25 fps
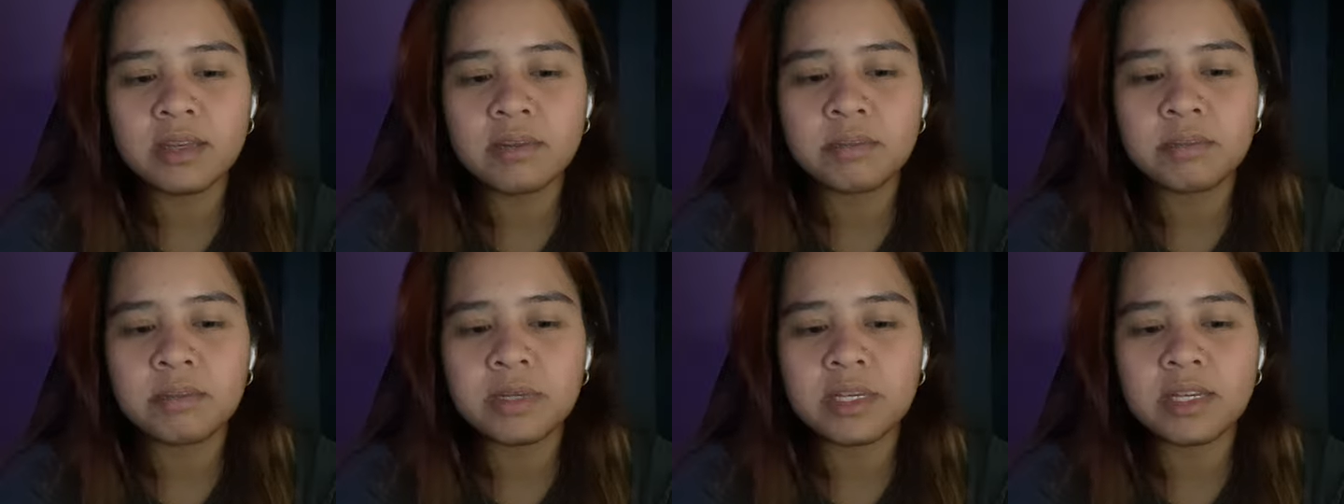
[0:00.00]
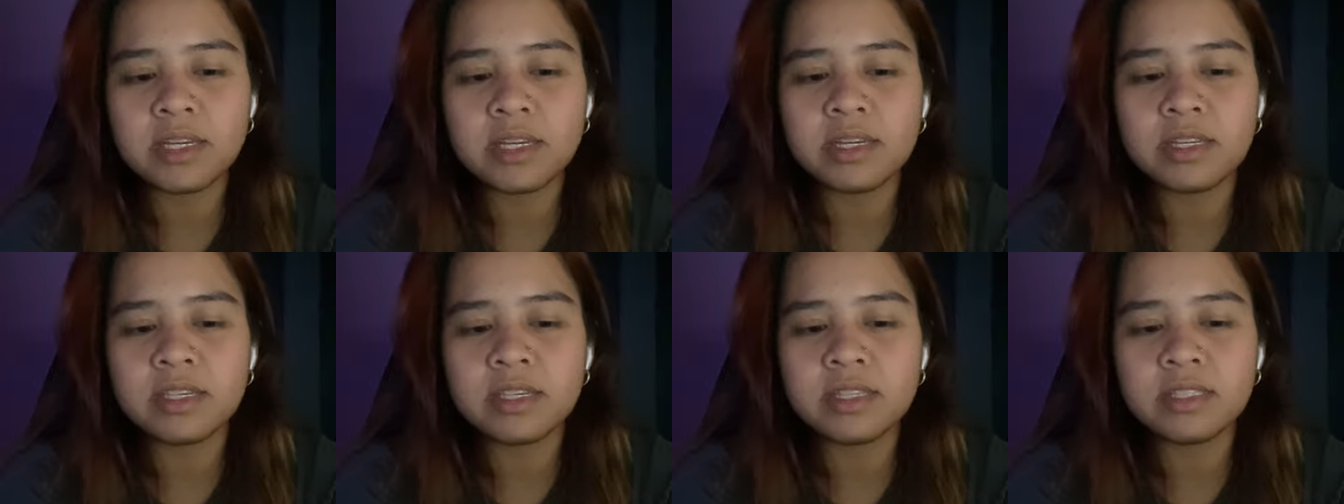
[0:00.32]

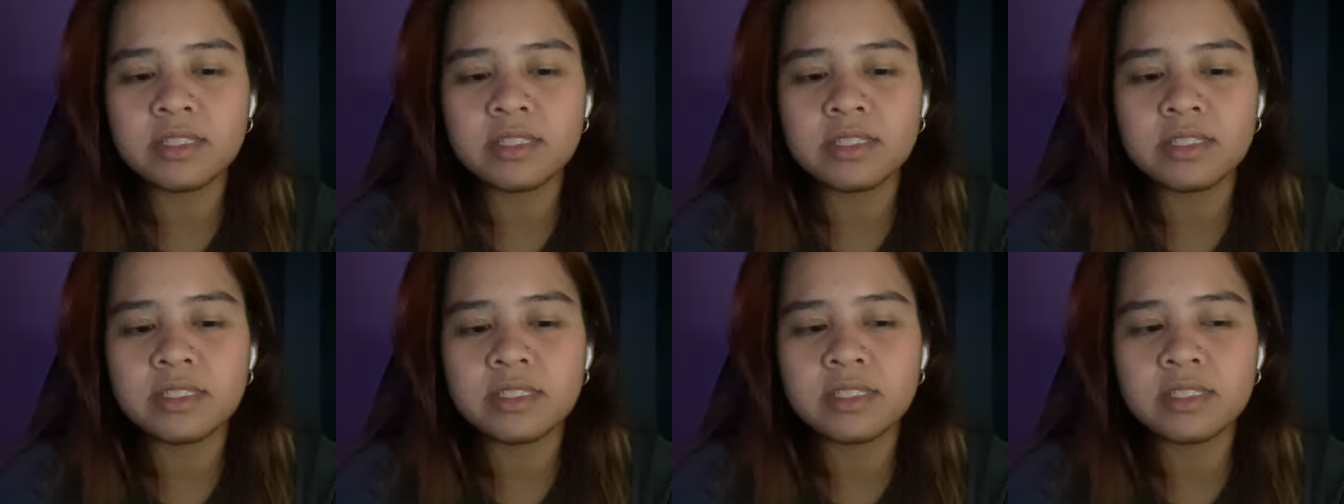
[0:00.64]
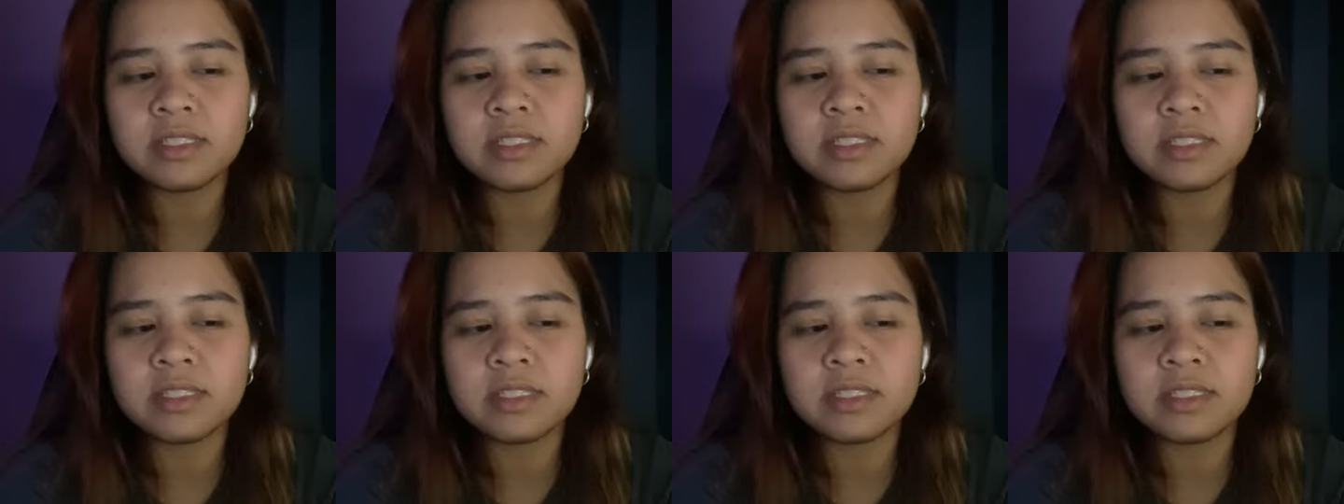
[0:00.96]

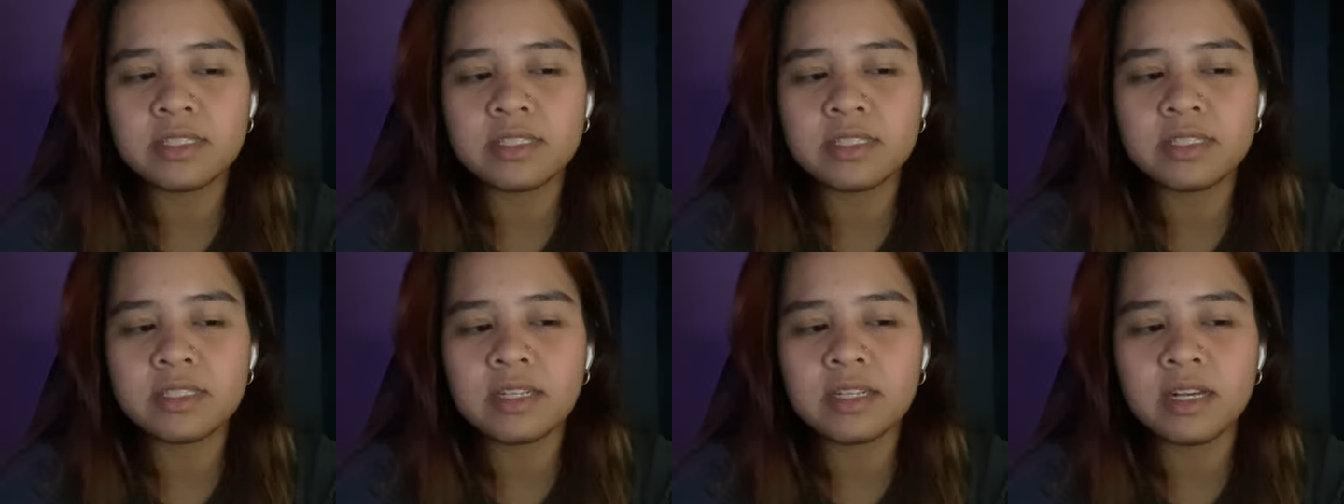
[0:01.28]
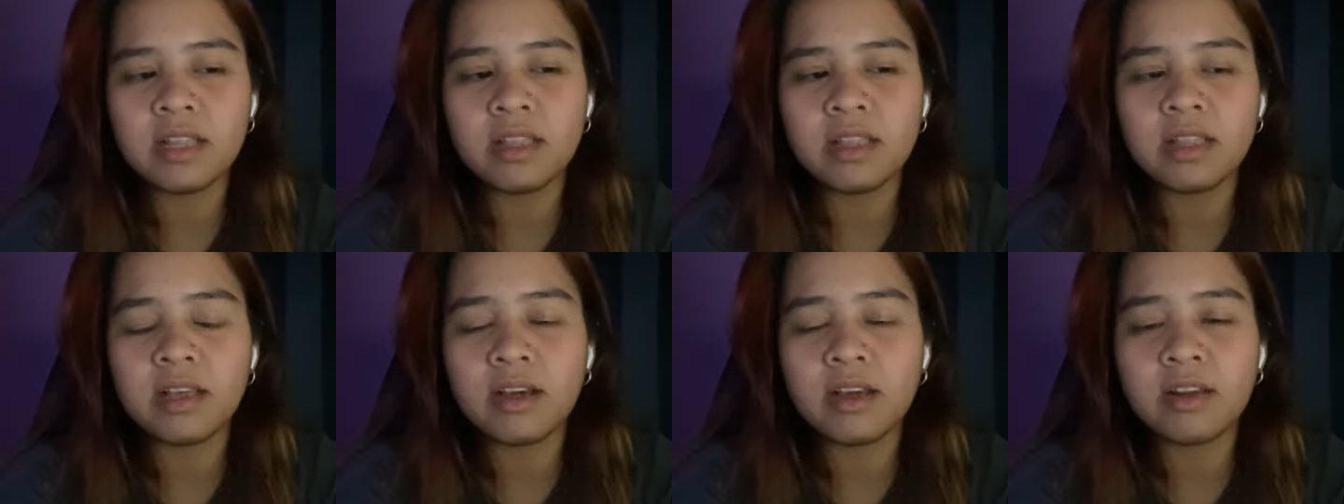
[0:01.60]
because a
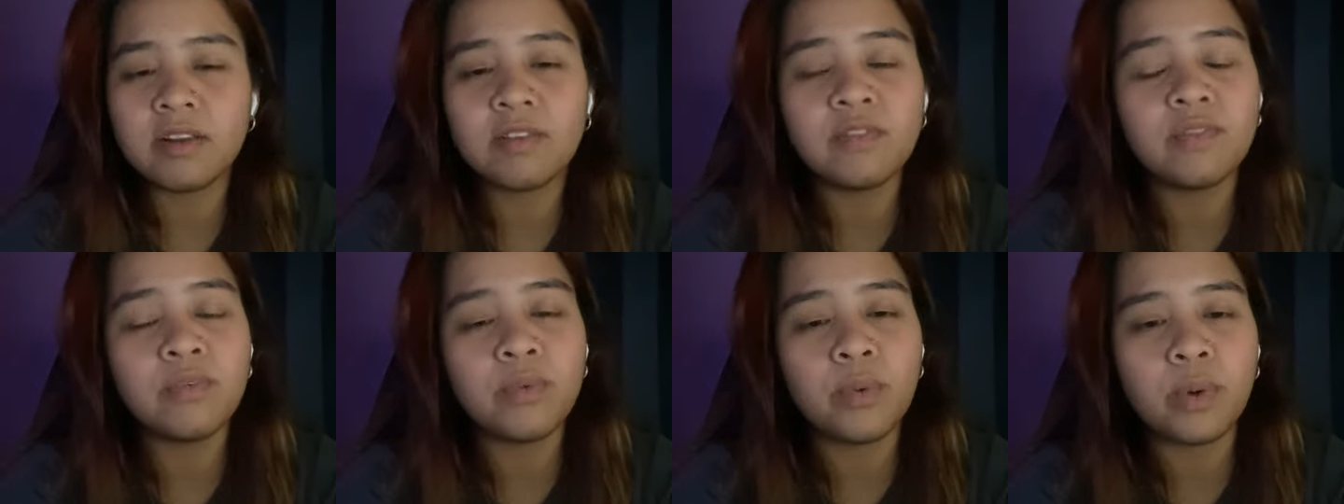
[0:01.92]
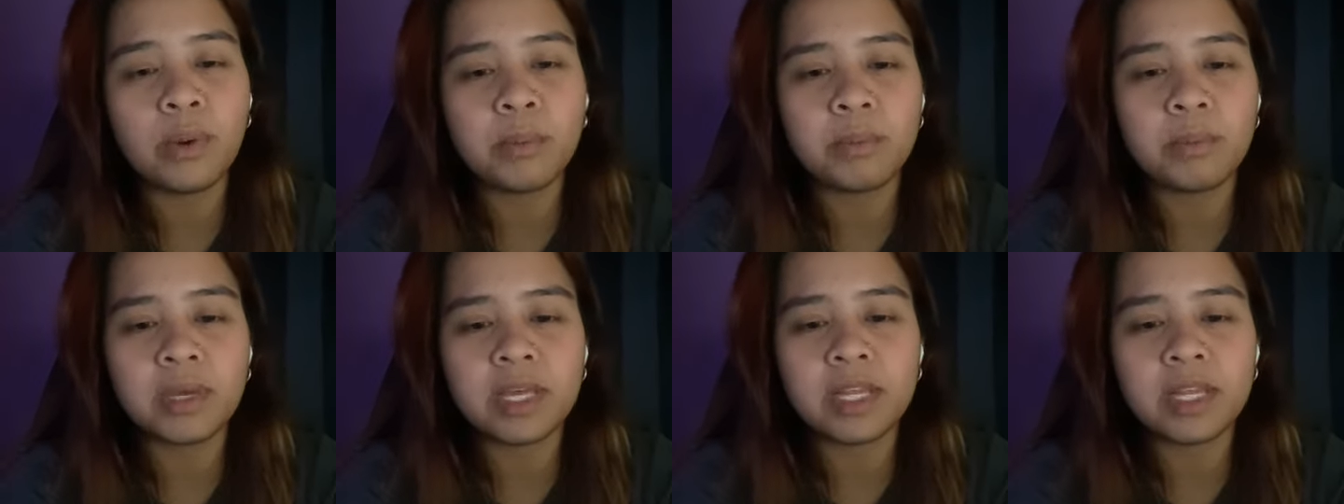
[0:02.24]
lot of
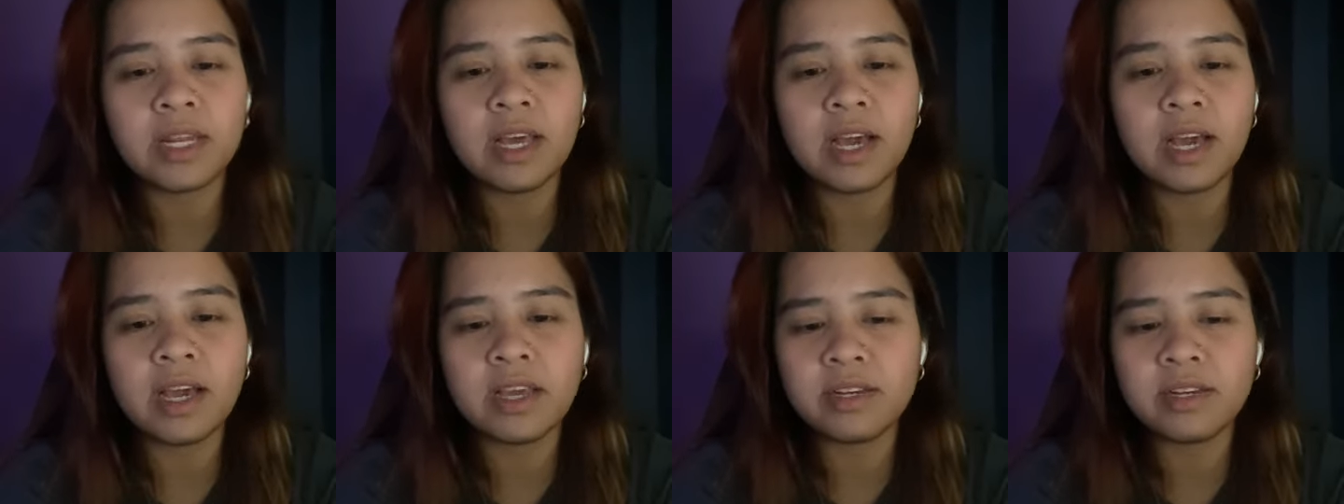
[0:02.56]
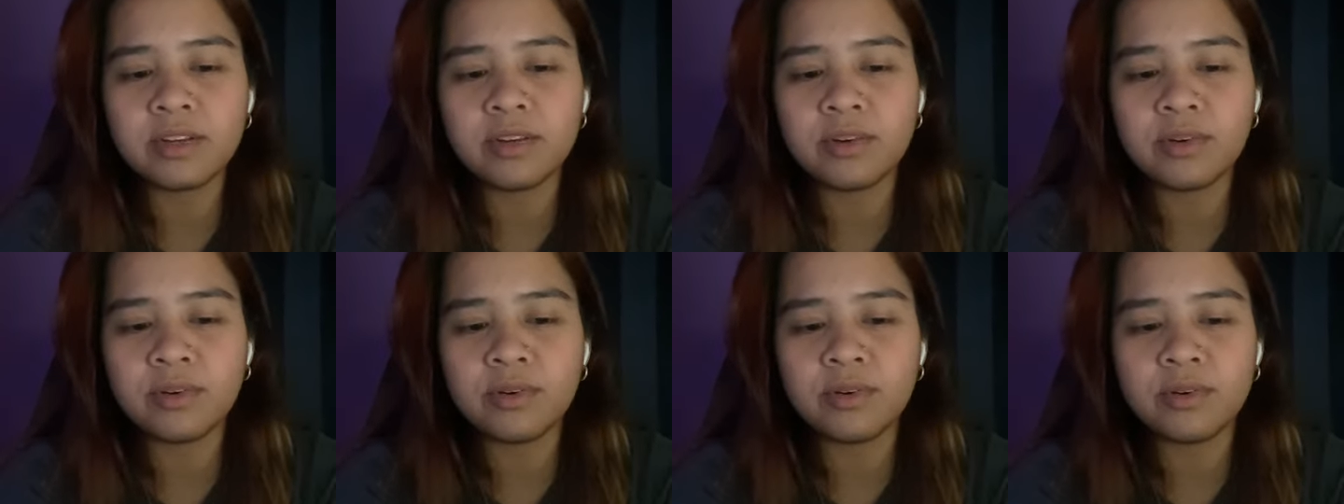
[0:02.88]
women I
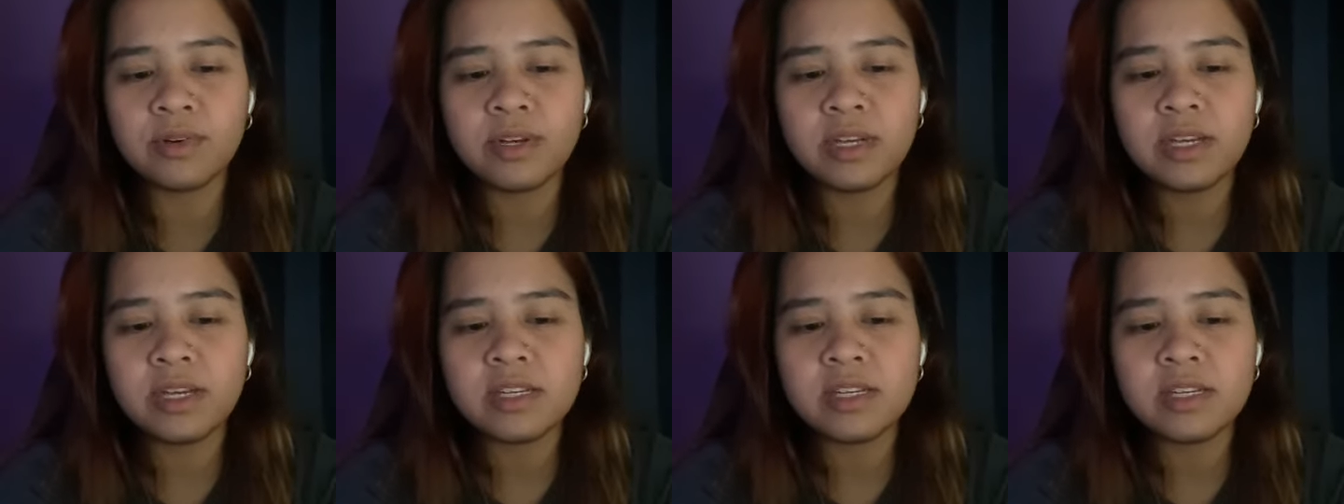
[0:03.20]
know